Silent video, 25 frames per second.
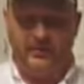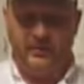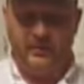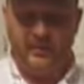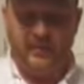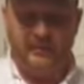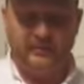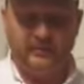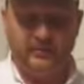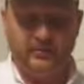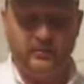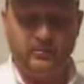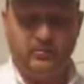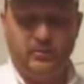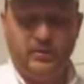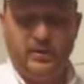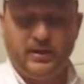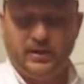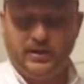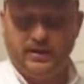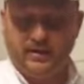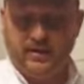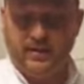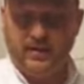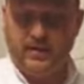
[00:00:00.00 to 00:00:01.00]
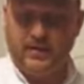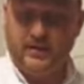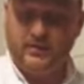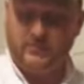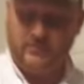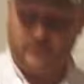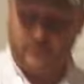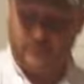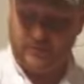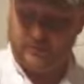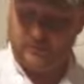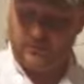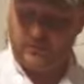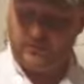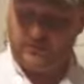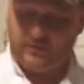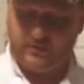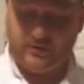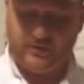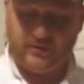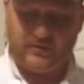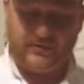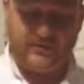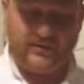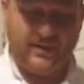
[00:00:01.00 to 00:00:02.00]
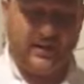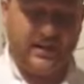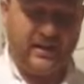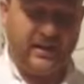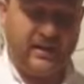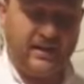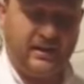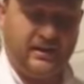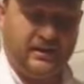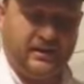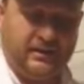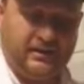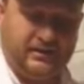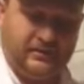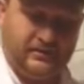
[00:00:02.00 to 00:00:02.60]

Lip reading: have our bread here. We're going to move to the side.